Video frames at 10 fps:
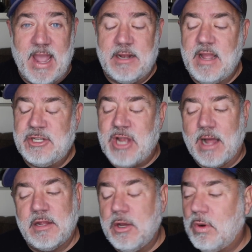And, and
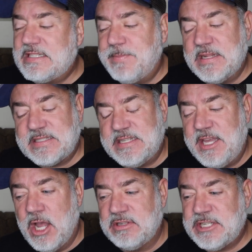Jaclyn Hill wants to be the
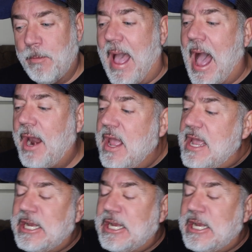CEO so bad.